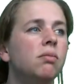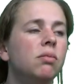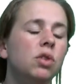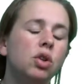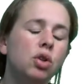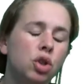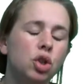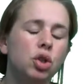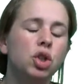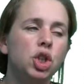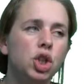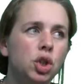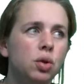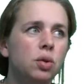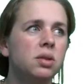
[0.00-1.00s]
You could
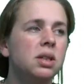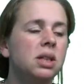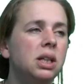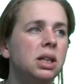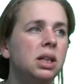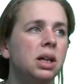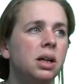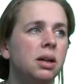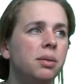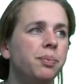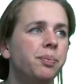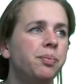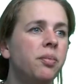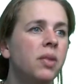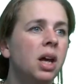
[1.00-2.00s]
use the
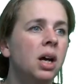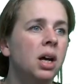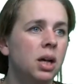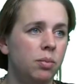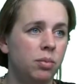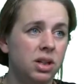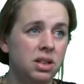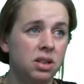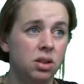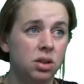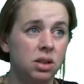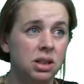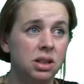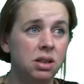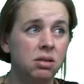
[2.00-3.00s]
present
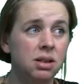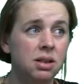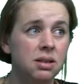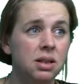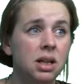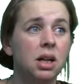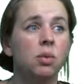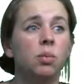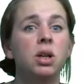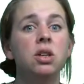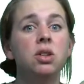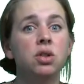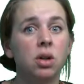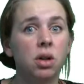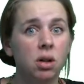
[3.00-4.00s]
continuous when
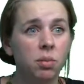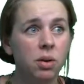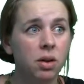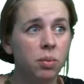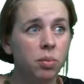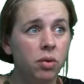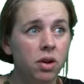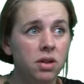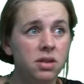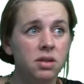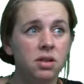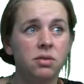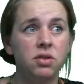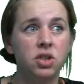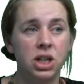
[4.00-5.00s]
you talk about the process
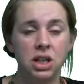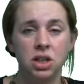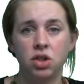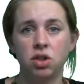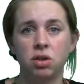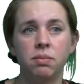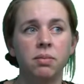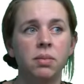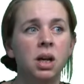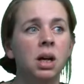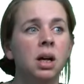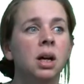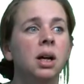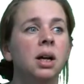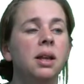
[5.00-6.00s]
of change.
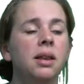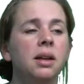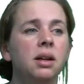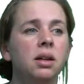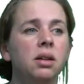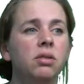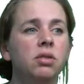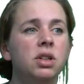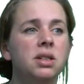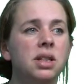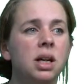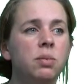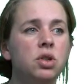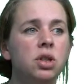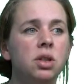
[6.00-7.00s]
The
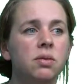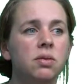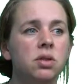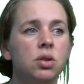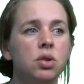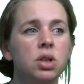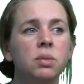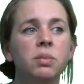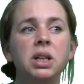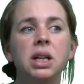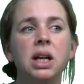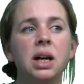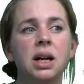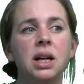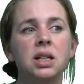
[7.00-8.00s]
reception of social
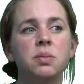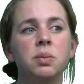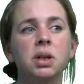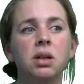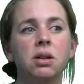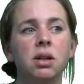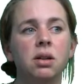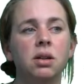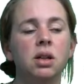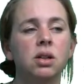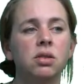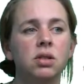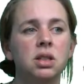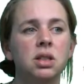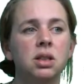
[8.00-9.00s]
media has been
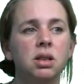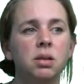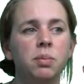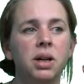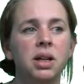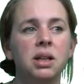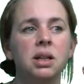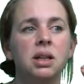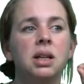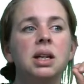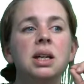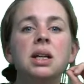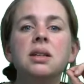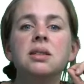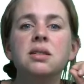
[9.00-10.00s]
critical, but it
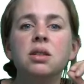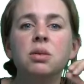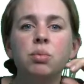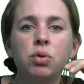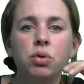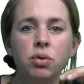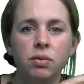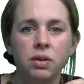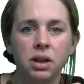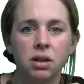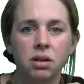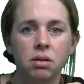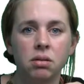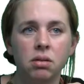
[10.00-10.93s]
is improving.